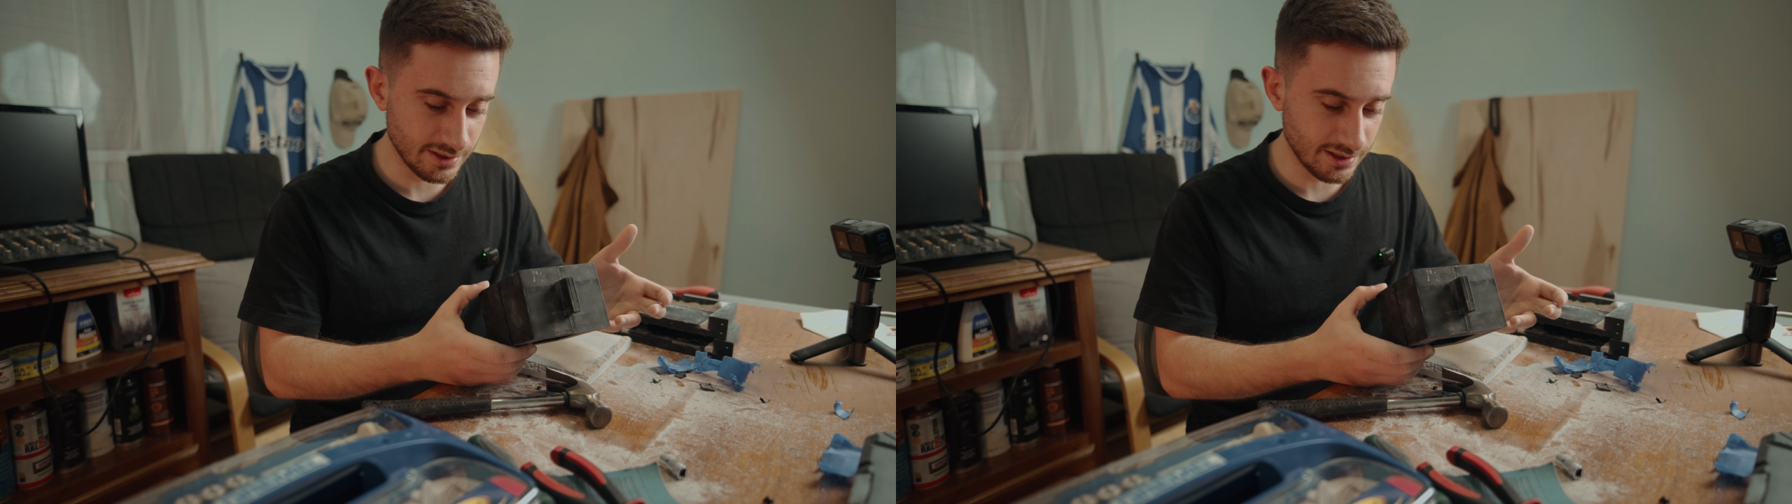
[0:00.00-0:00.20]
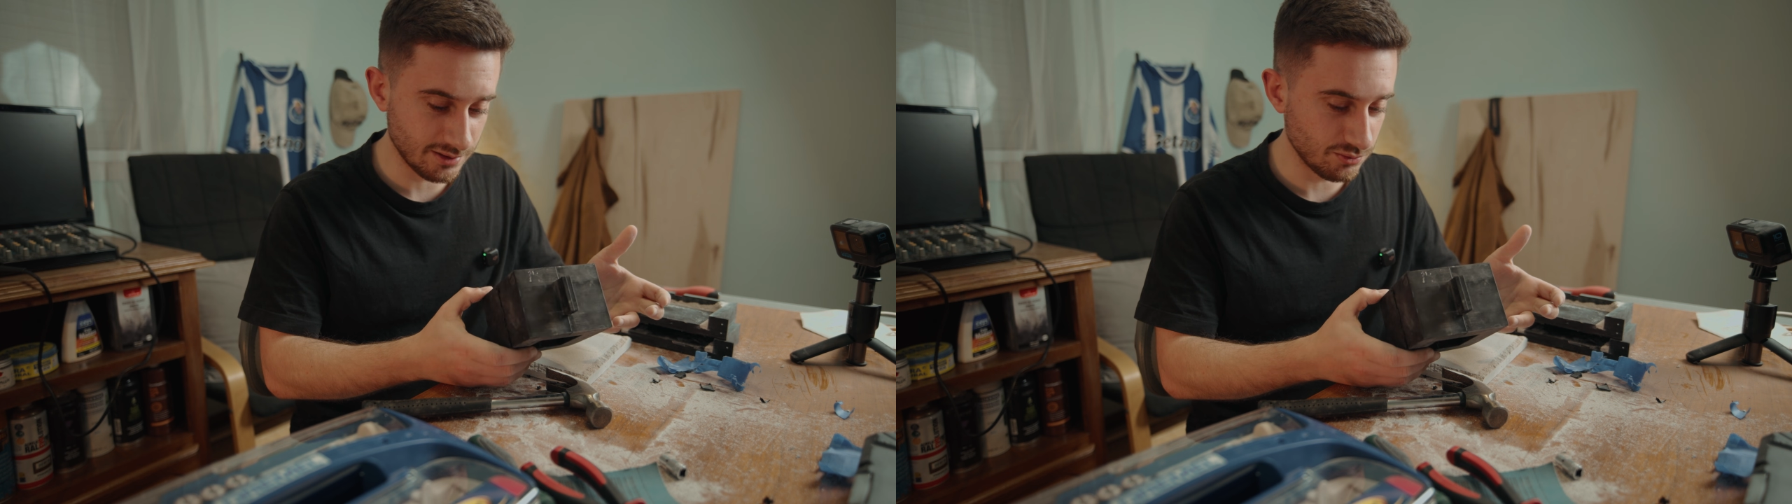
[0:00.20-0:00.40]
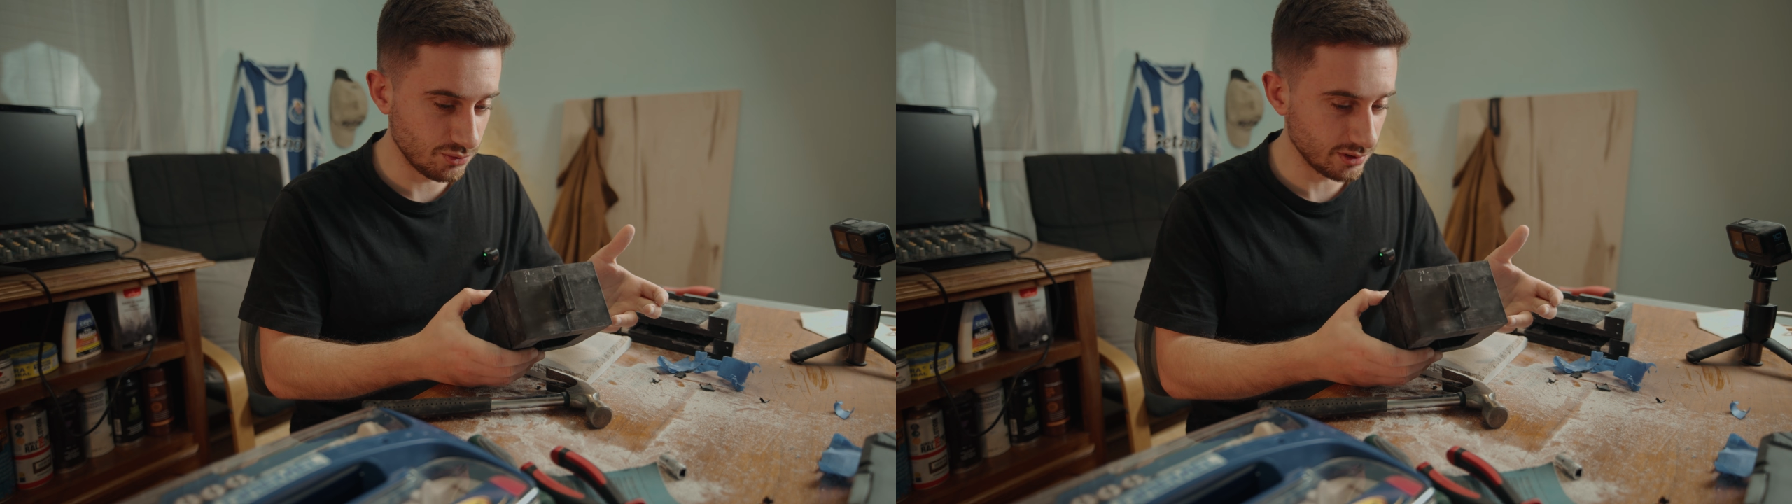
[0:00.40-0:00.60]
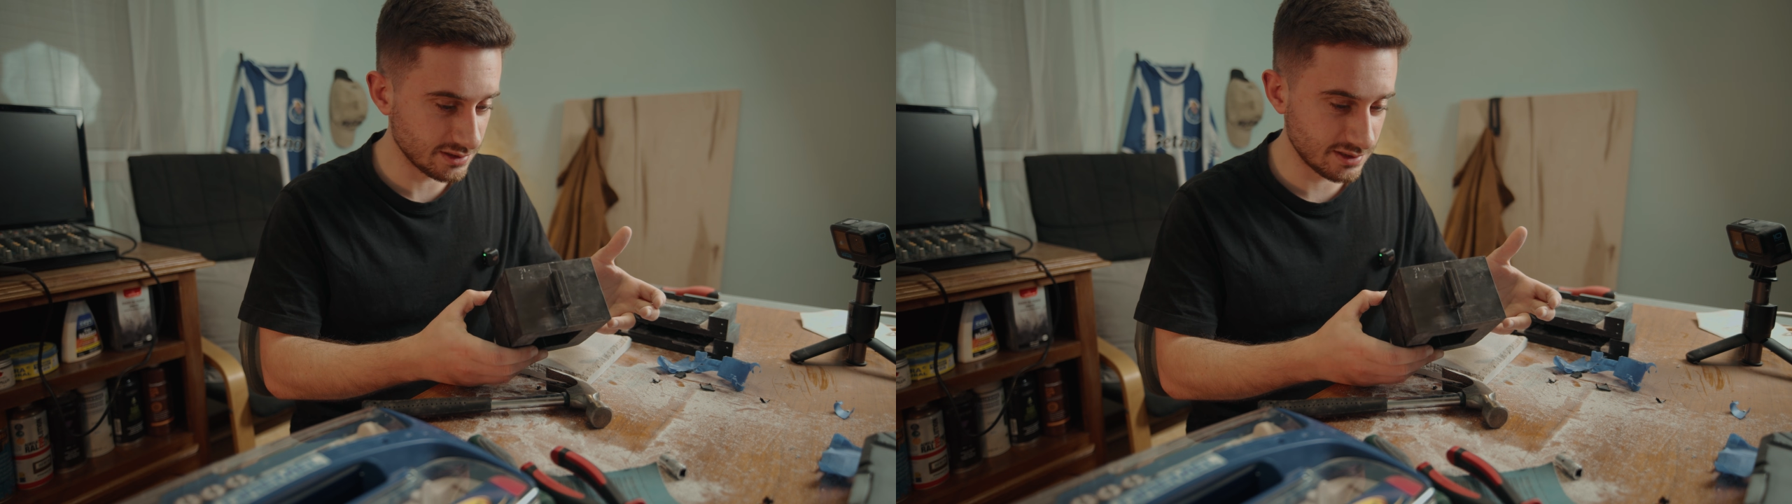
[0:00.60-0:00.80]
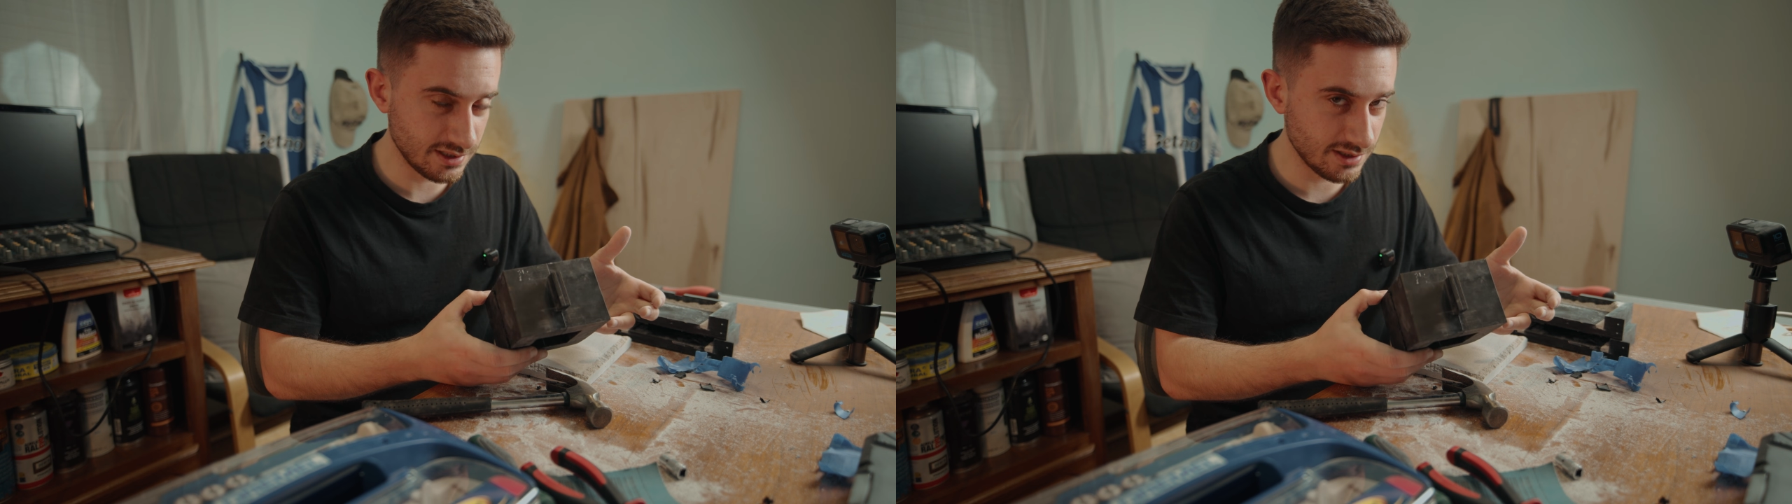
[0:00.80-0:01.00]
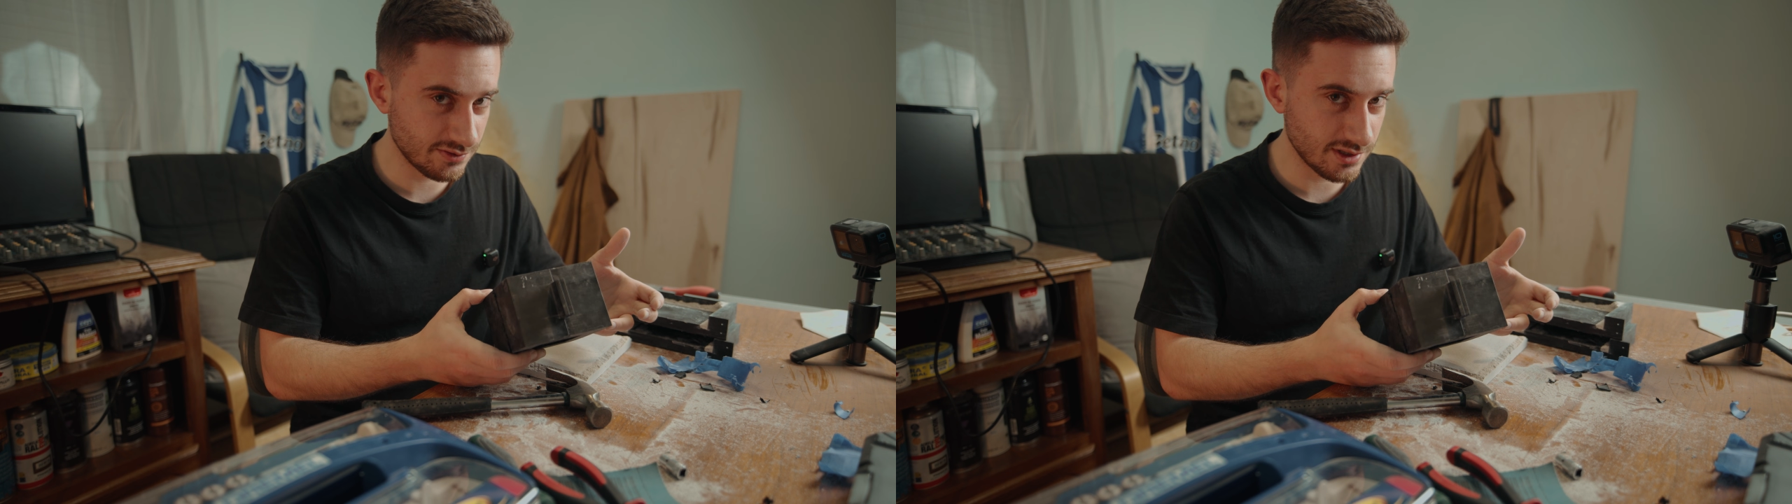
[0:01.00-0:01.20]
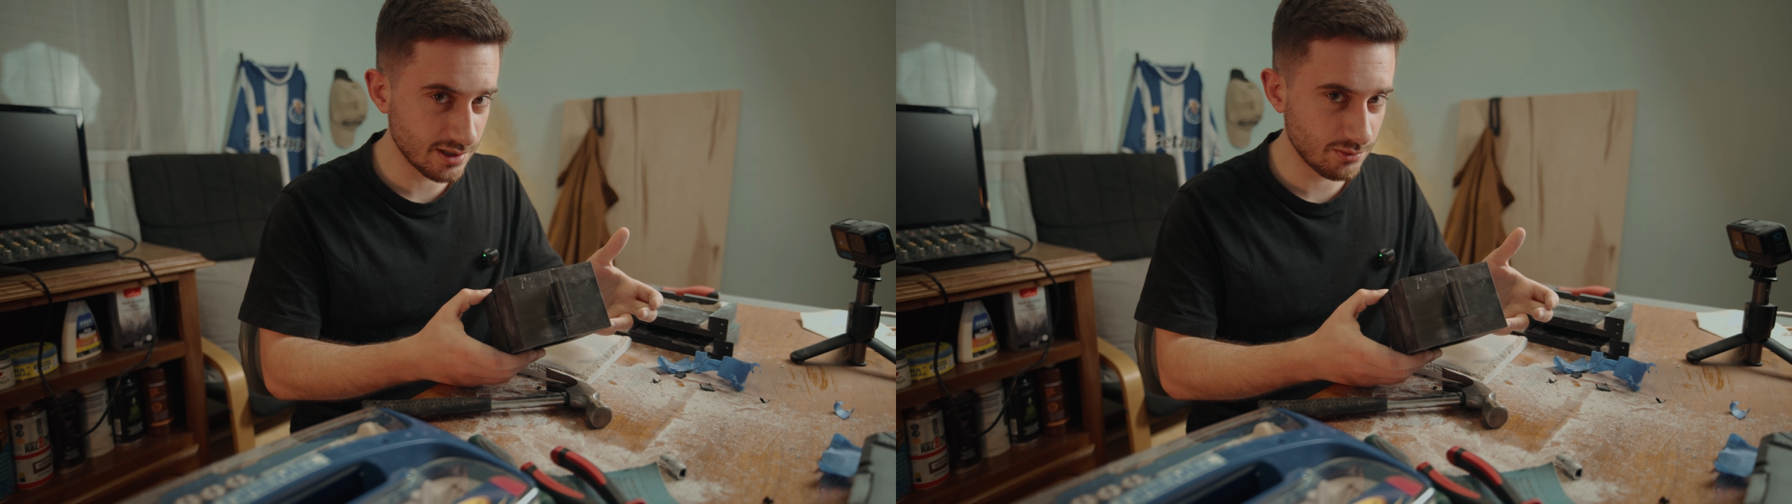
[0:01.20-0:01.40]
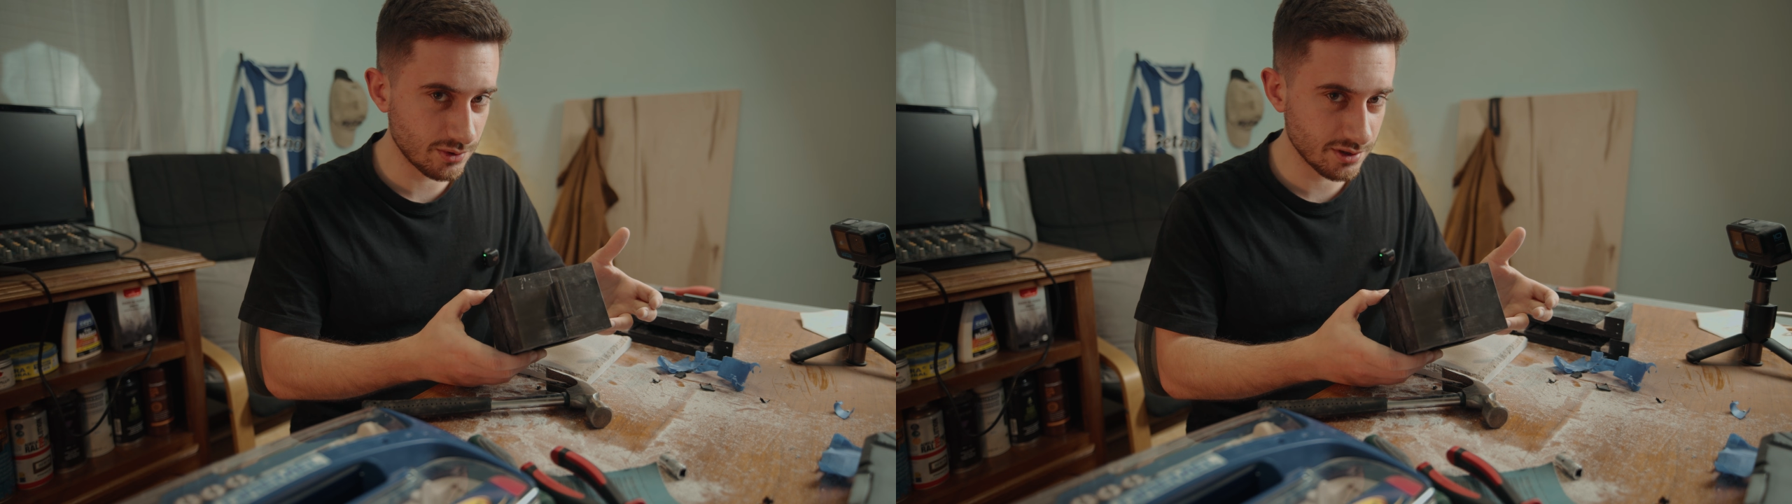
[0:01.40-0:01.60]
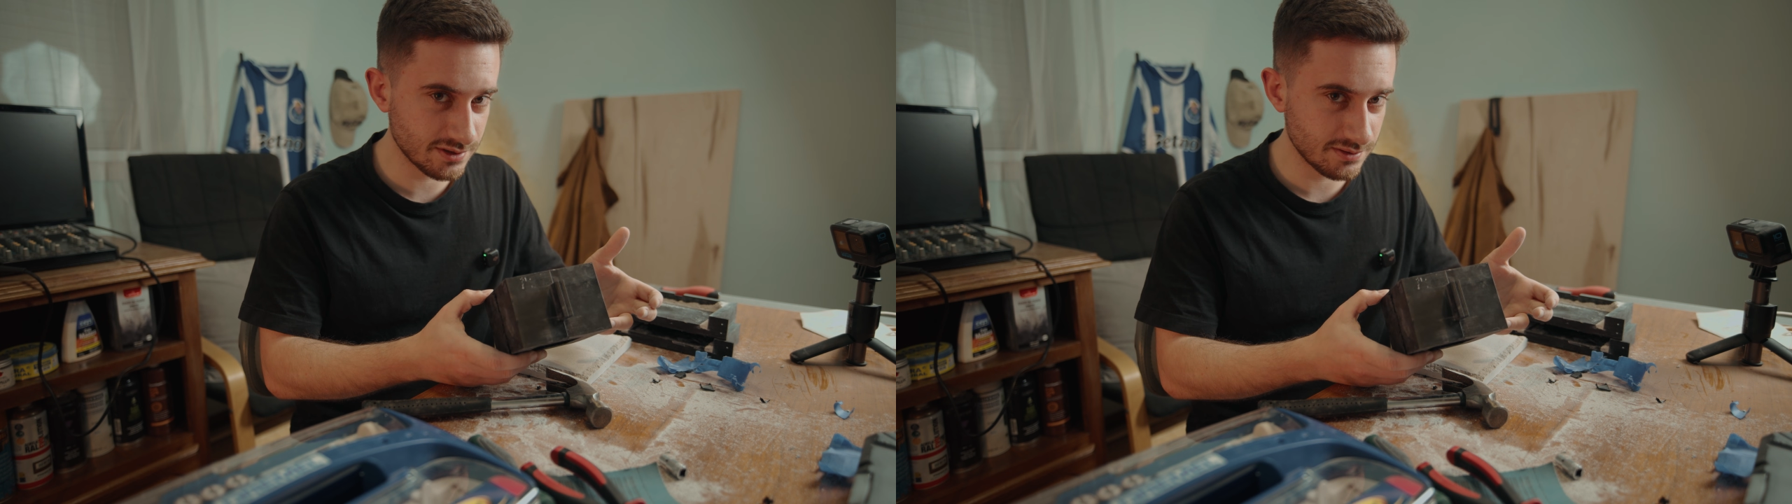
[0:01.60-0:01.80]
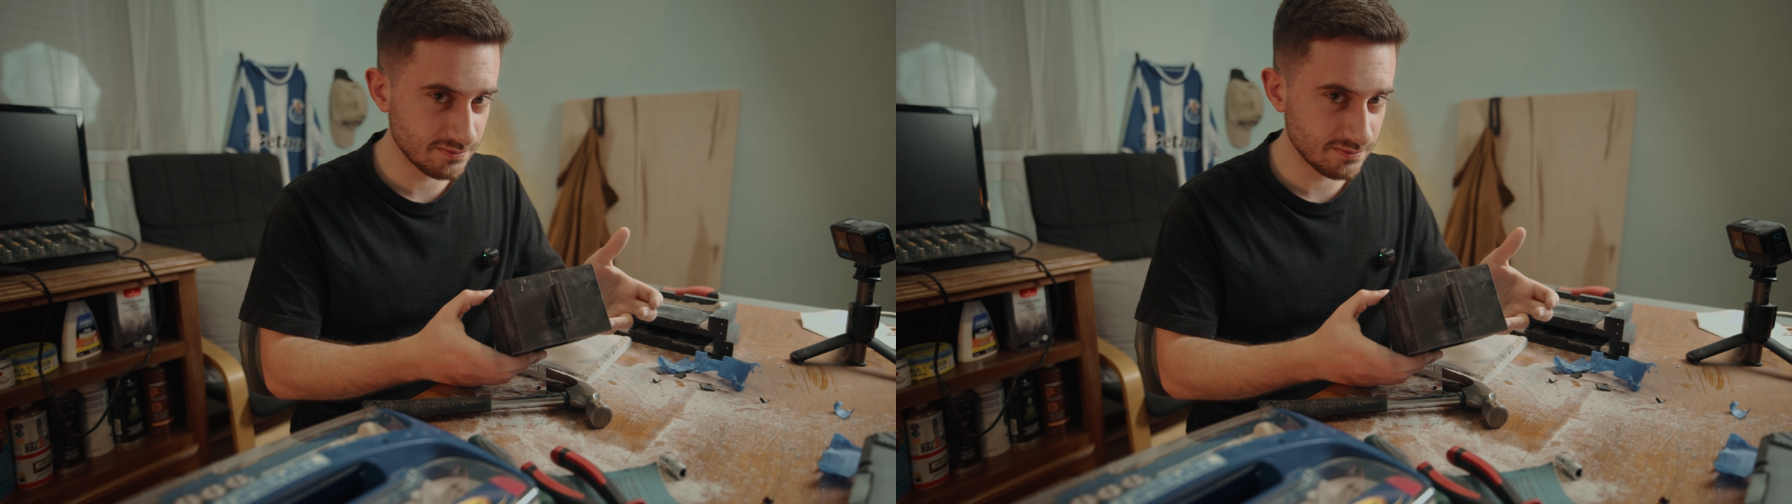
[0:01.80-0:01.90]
and we'll see if that works.